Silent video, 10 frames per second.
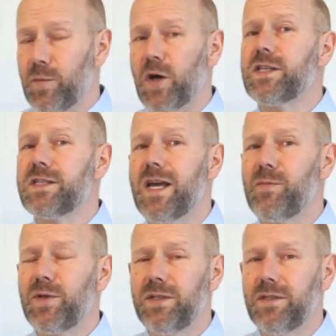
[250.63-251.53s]
bottle
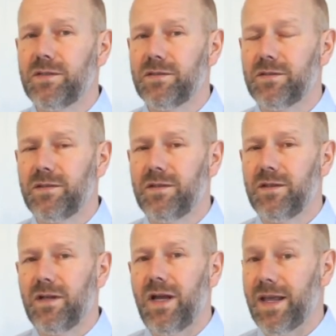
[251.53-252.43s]
sampler,
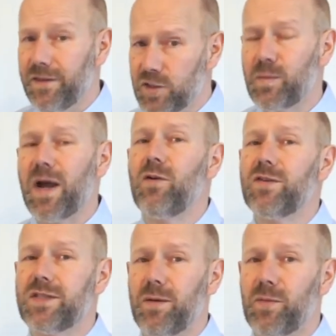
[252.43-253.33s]
and the spiral
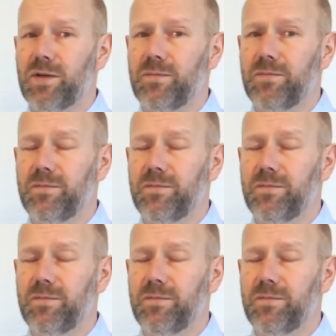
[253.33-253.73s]
sampler.